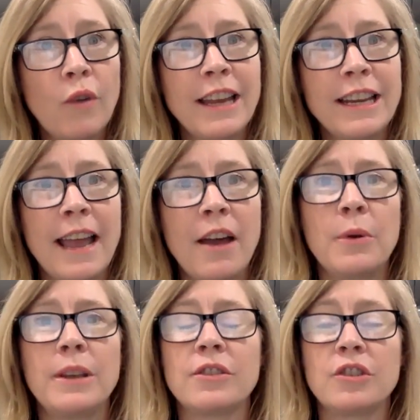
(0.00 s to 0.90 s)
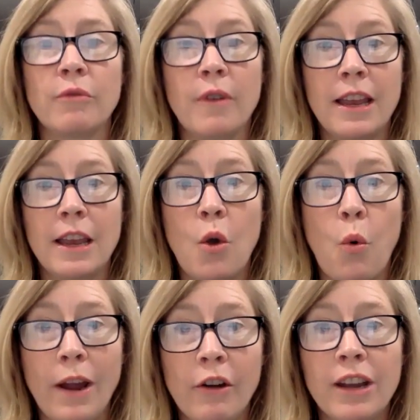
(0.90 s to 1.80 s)
right now is to write
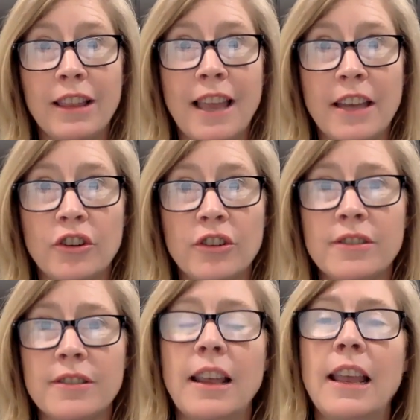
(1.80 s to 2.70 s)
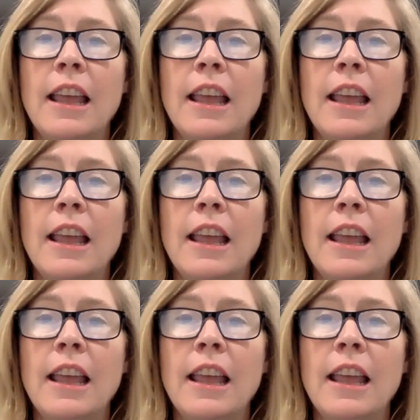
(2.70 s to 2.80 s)
query letters